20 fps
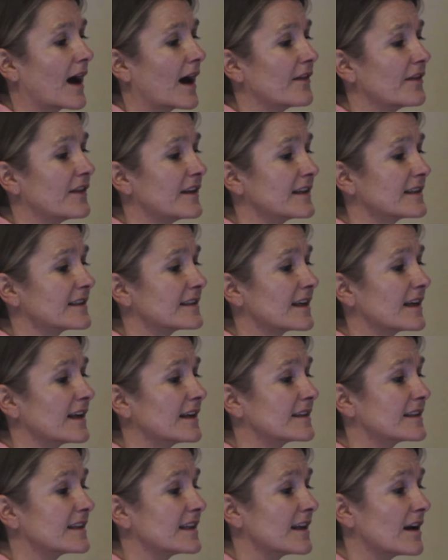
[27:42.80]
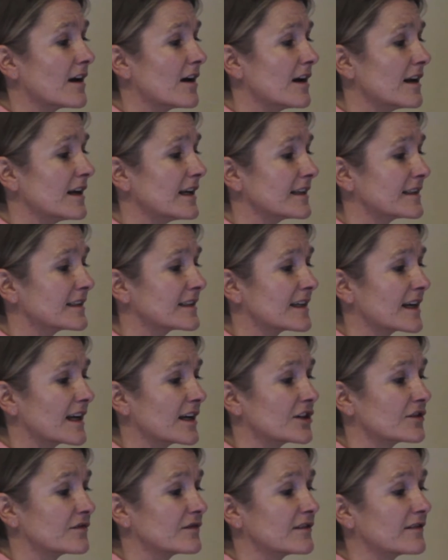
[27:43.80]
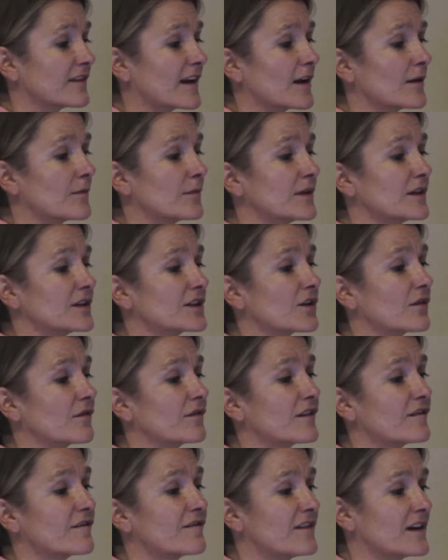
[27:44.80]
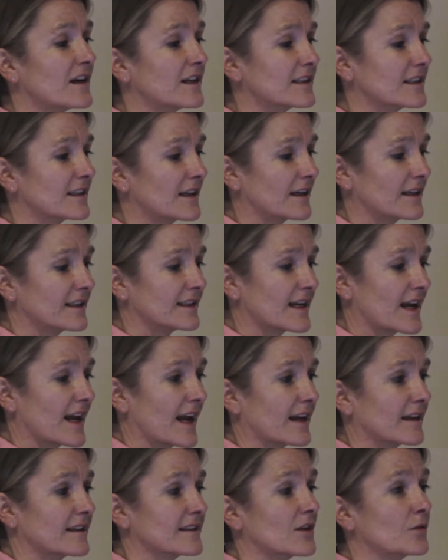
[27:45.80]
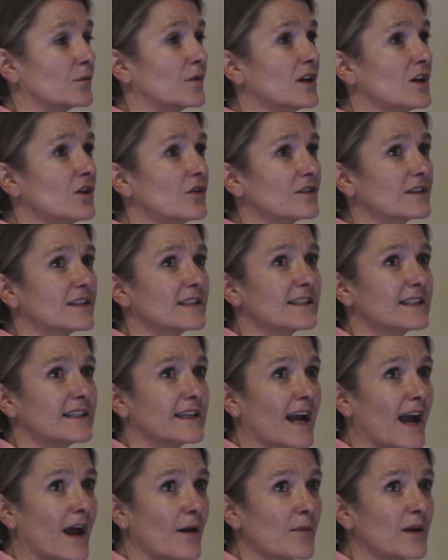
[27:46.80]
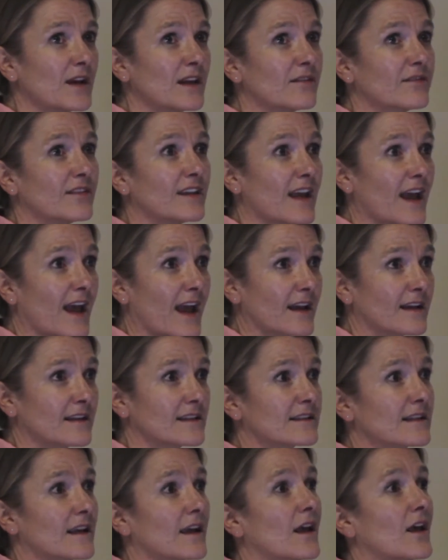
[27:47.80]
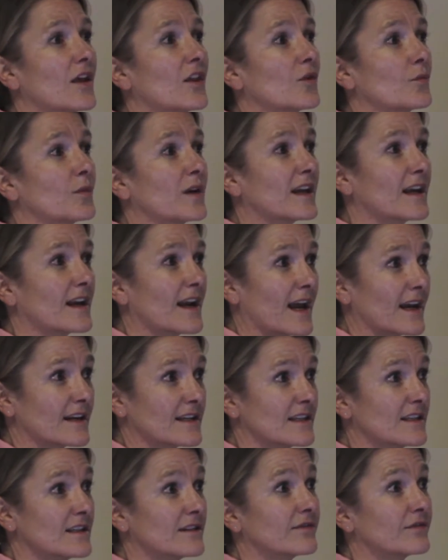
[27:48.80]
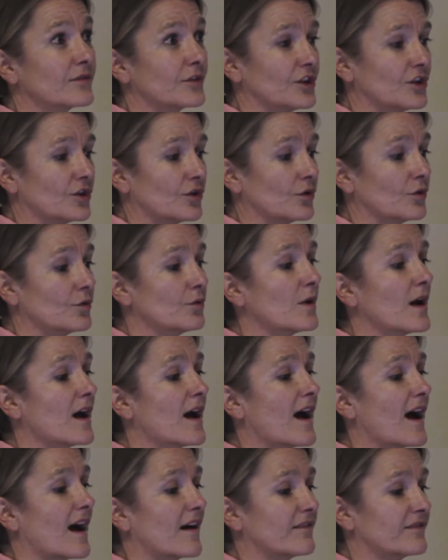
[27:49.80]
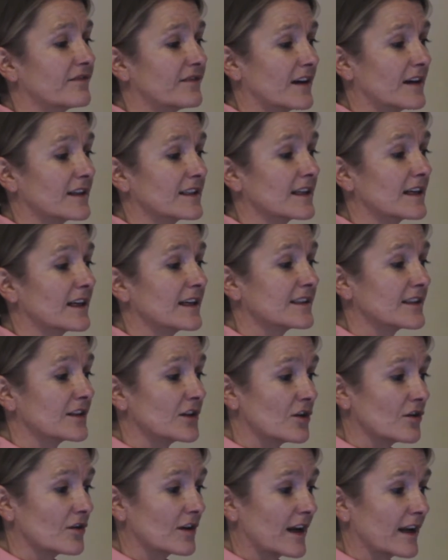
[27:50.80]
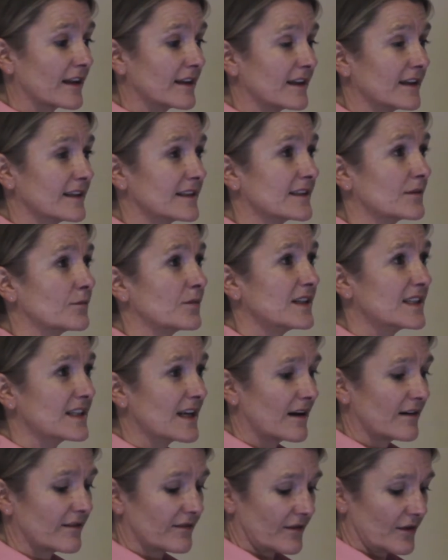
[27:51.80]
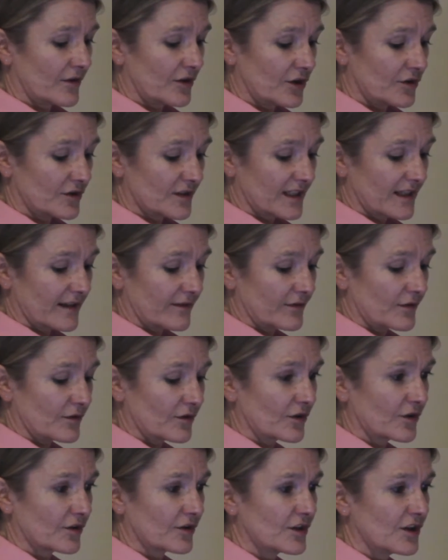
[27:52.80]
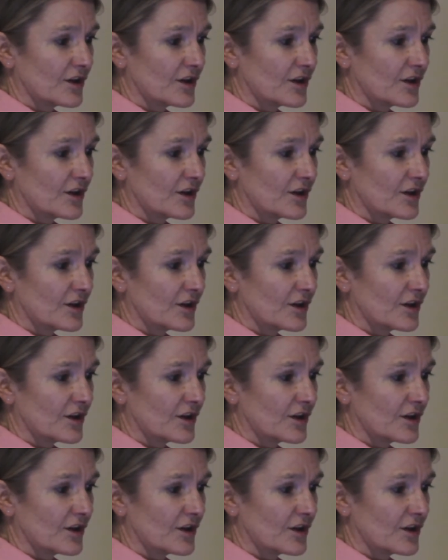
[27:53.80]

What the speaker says: And this is the earliest stage of development of the fertilised egg. So we look to see how many of the eggs that we collected for you have fertilised and look like this, and we telephone you to give you the good